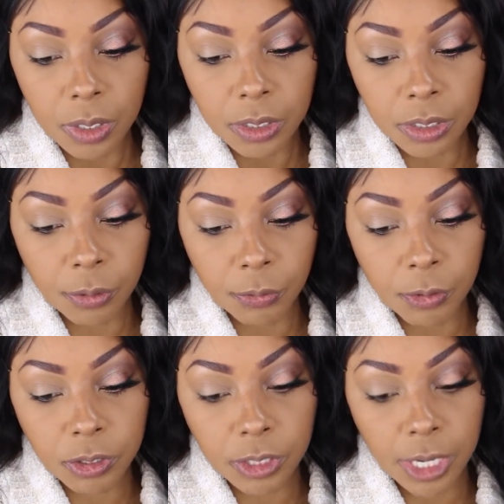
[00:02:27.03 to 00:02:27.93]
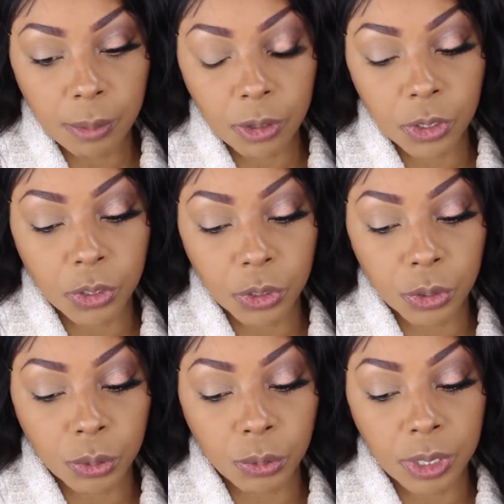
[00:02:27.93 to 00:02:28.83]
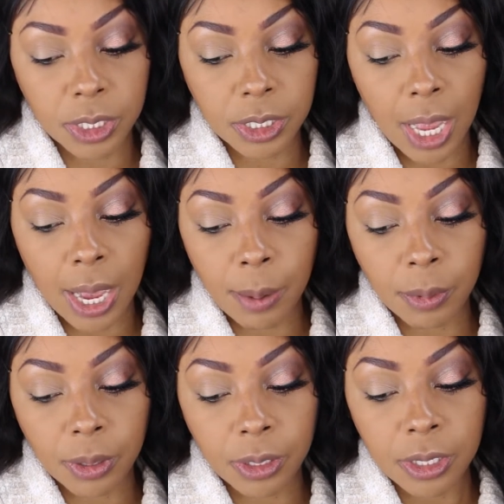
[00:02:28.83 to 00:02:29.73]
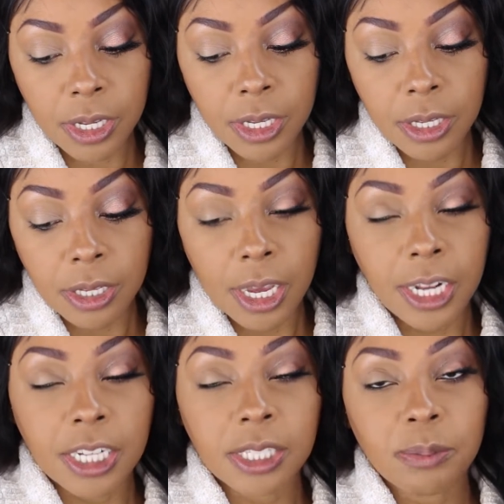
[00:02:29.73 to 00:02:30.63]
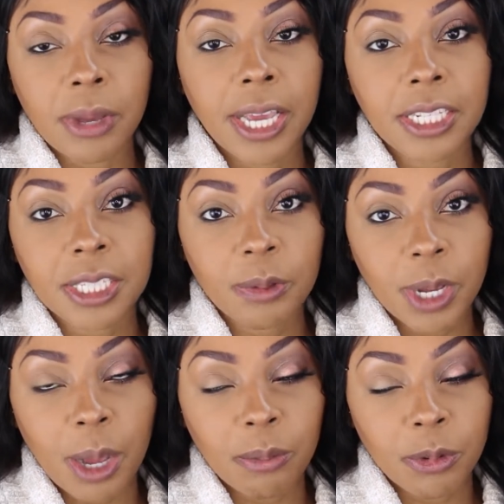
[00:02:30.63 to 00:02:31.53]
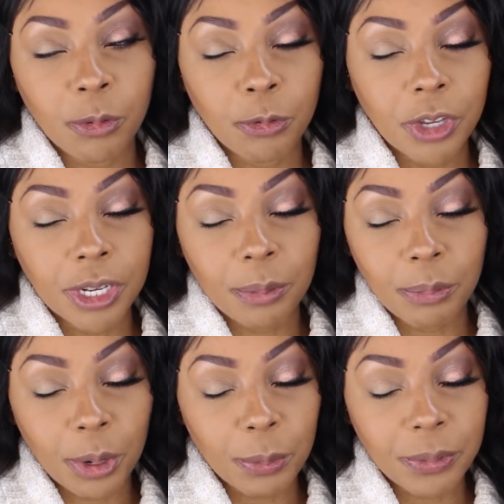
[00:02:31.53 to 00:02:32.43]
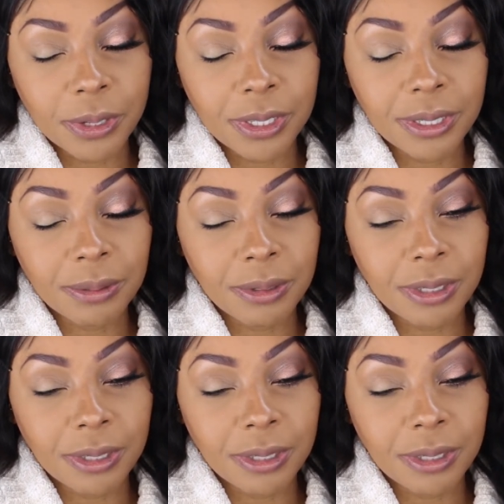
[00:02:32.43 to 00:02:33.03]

So the first thing I'm going to do is and this may seem like I'm defeating the purpose,